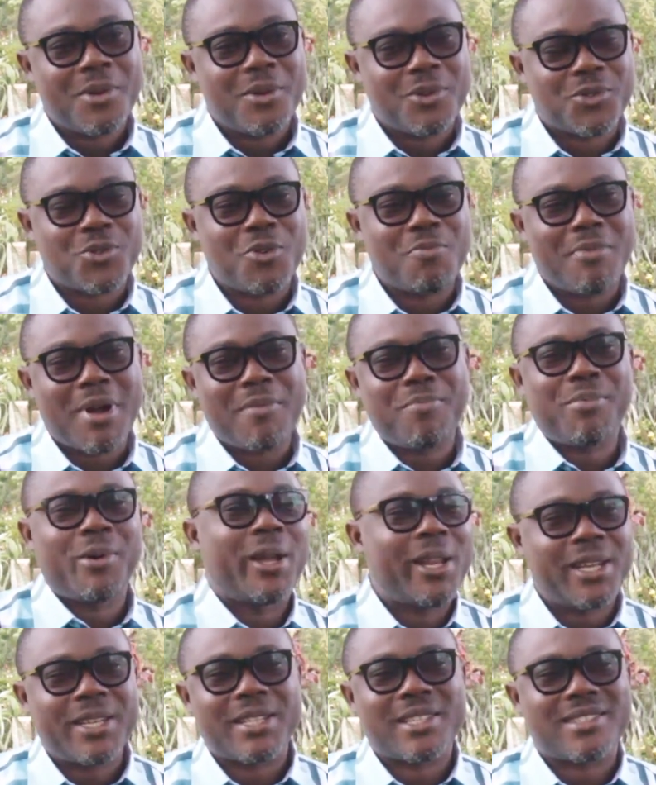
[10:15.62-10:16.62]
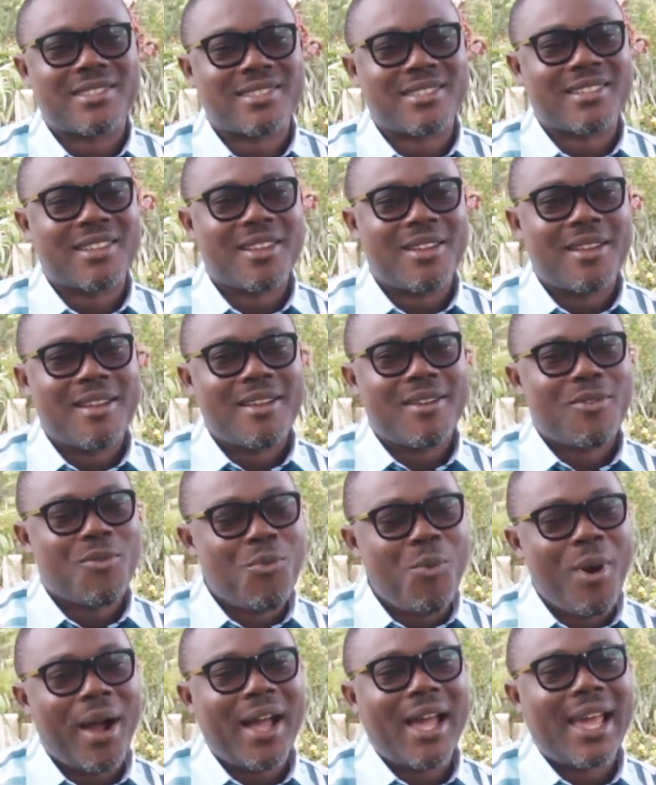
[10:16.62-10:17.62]
So my point is,
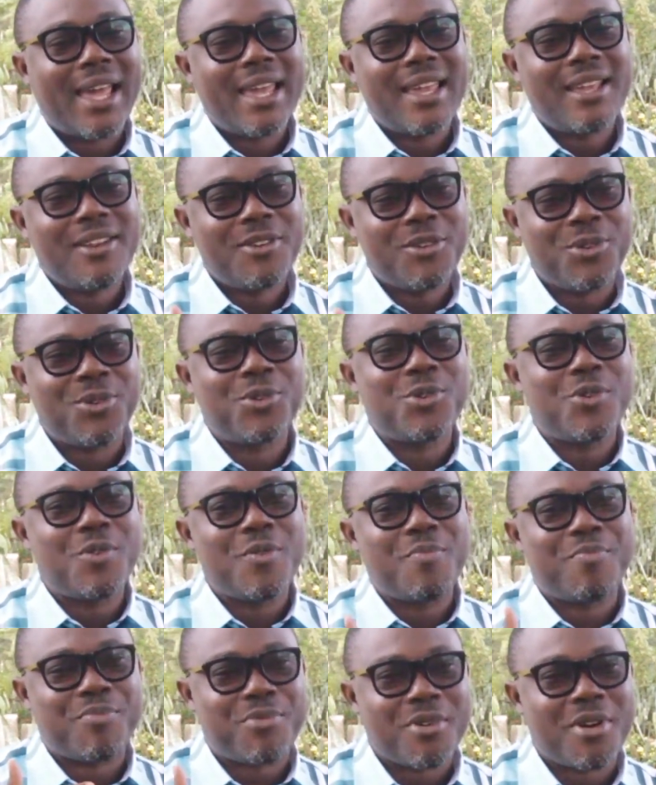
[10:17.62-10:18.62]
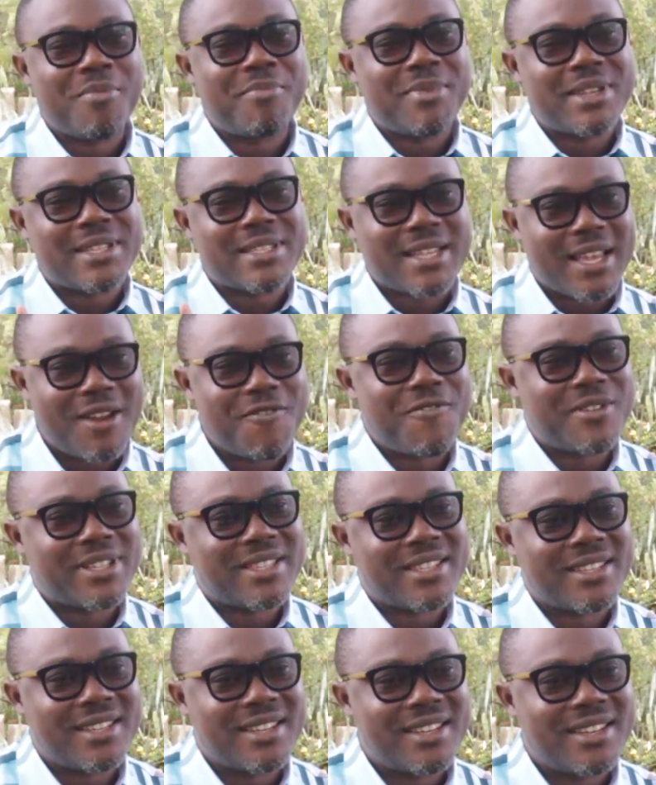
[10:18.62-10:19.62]
why do you promise
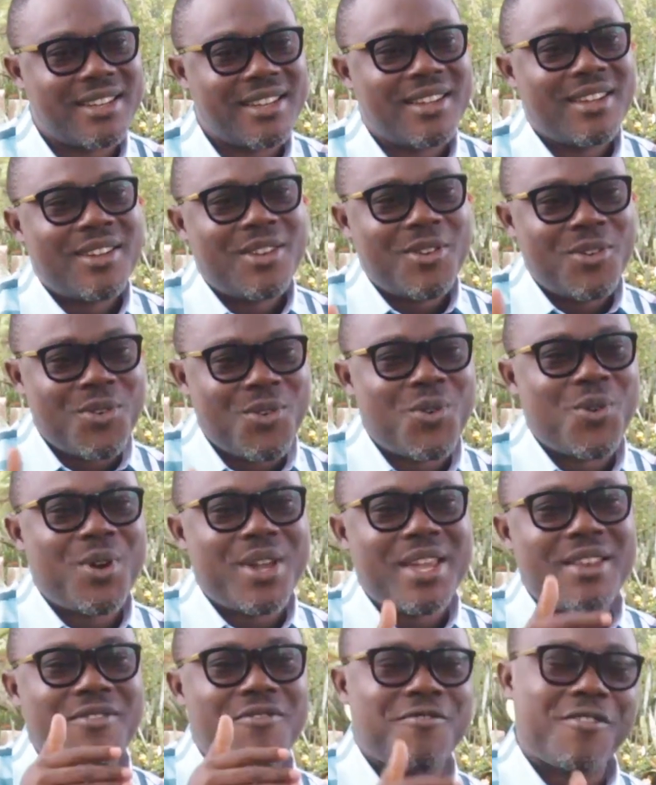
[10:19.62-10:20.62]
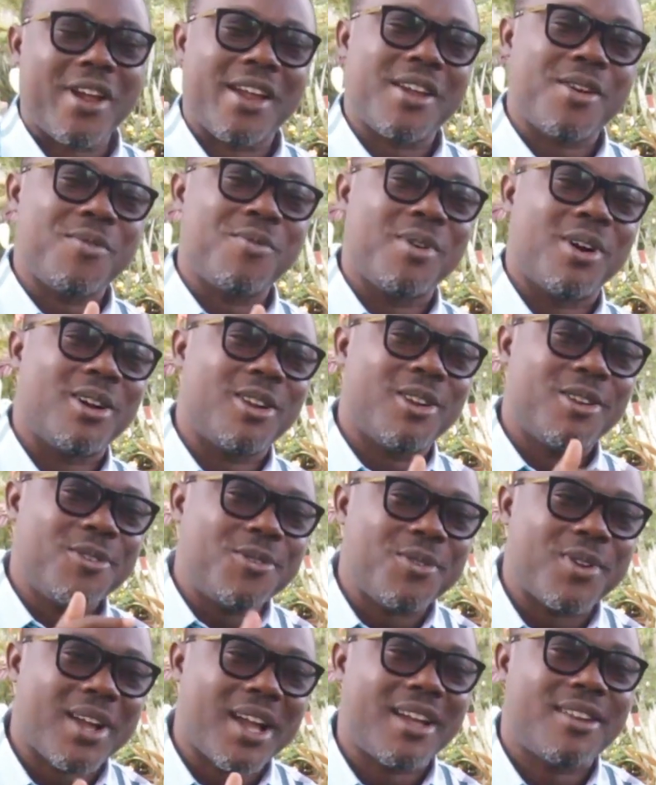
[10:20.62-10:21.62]
everything knowing very well
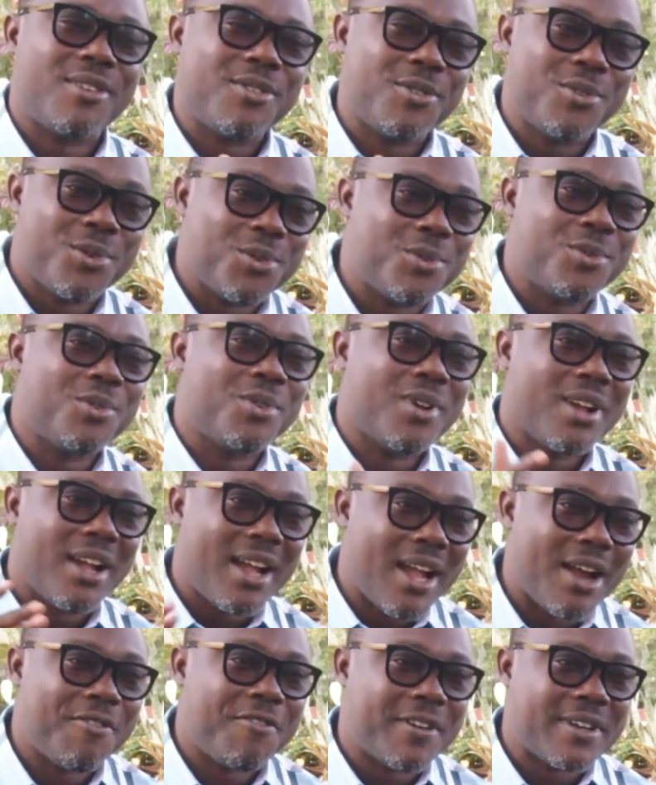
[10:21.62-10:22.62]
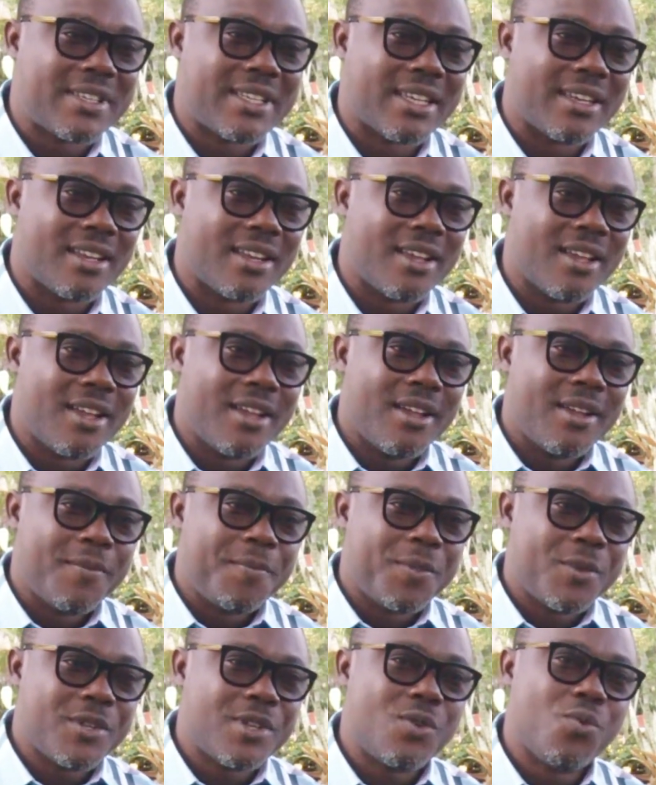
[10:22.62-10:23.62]
you can't do everything?
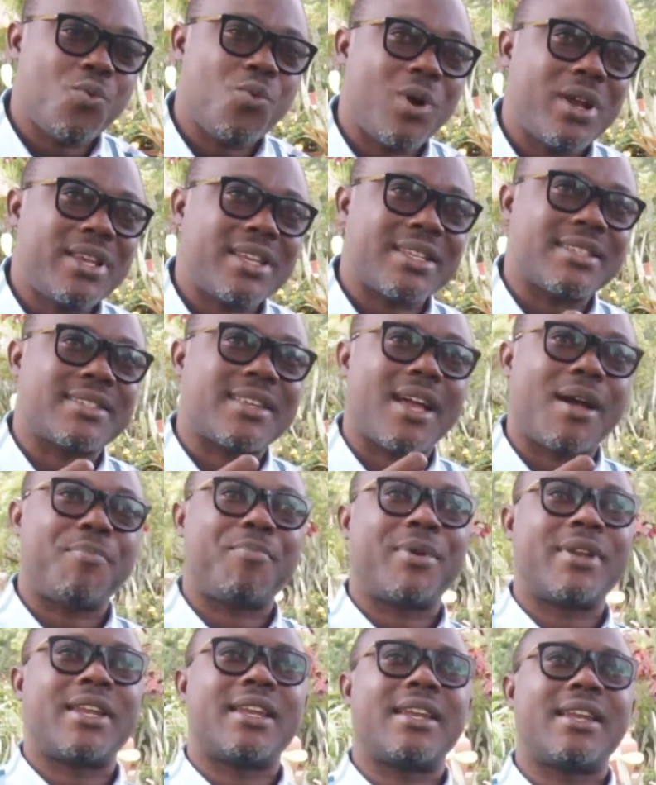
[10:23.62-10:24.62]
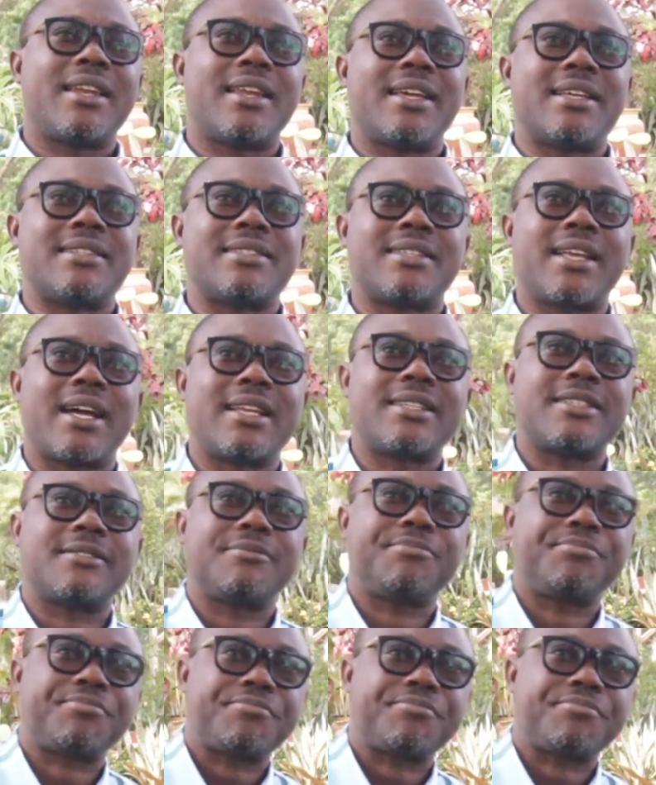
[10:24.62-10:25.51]
You see, what is happening is that